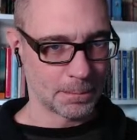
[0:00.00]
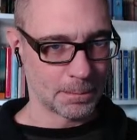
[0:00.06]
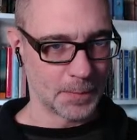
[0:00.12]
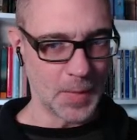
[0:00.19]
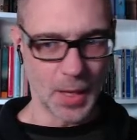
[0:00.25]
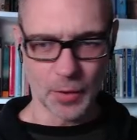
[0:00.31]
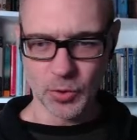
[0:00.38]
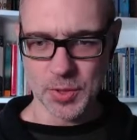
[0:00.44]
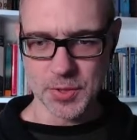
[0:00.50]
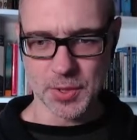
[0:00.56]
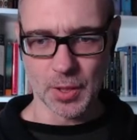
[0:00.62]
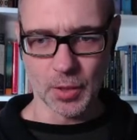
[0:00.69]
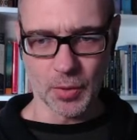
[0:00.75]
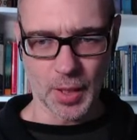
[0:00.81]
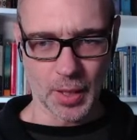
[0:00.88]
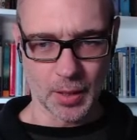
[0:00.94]
Yeah, of course, you
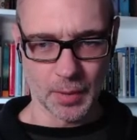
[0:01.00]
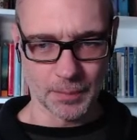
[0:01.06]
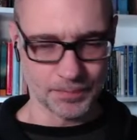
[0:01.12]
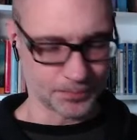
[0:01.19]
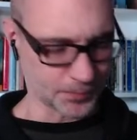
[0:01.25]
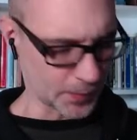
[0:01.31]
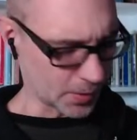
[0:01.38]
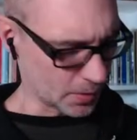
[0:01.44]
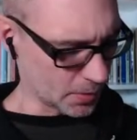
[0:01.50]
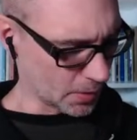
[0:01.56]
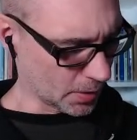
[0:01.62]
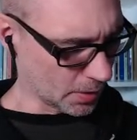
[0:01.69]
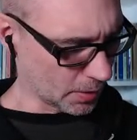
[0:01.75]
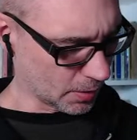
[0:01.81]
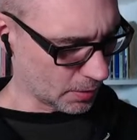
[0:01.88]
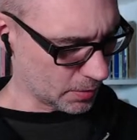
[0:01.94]
know,
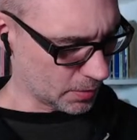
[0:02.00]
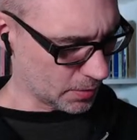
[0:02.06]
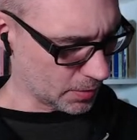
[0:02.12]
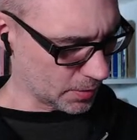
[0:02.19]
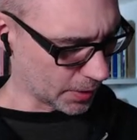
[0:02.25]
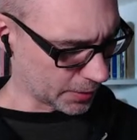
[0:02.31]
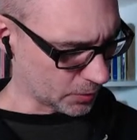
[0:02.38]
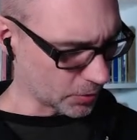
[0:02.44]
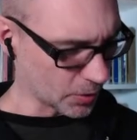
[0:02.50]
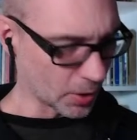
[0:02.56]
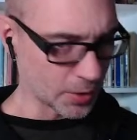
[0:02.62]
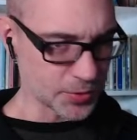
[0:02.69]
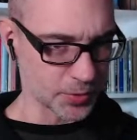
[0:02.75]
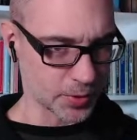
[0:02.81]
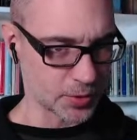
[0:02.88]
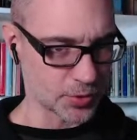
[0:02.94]
like you can
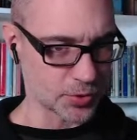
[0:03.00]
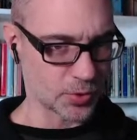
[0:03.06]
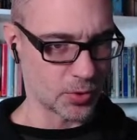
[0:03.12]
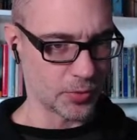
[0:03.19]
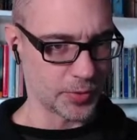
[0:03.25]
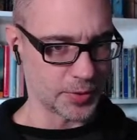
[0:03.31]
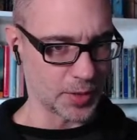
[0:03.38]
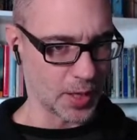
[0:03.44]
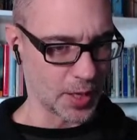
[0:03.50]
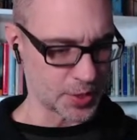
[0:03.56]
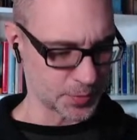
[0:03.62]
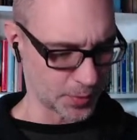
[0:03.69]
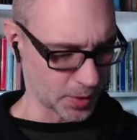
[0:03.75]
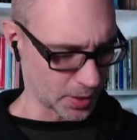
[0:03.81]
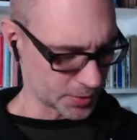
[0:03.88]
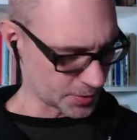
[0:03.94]
also control the DOS
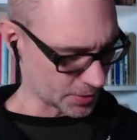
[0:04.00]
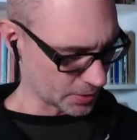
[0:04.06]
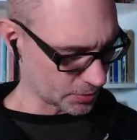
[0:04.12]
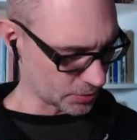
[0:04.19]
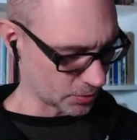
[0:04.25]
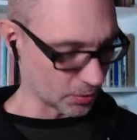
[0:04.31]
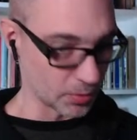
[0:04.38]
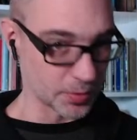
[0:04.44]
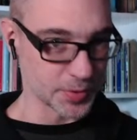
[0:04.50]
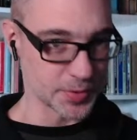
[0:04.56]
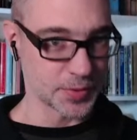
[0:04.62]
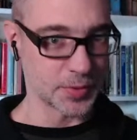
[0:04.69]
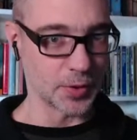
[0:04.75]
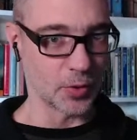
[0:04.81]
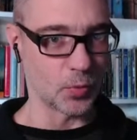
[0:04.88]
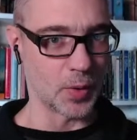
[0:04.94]
box controls,
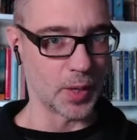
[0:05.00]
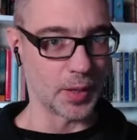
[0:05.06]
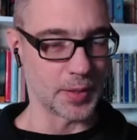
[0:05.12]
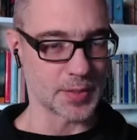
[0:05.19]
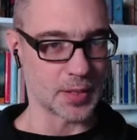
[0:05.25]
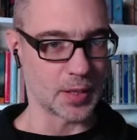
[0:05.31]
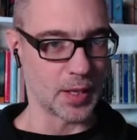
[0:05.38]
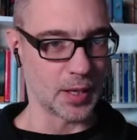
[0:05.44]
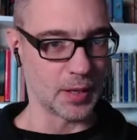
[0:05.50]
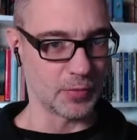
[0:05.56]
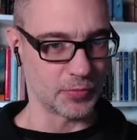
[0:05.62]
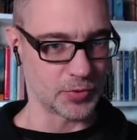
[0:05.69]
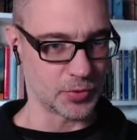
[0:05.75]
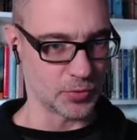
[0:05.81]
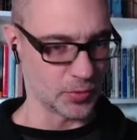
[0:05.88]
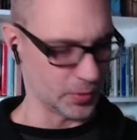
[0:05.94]
you know, while it's alive
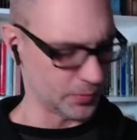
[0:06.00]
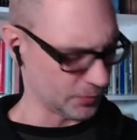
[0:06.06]
too.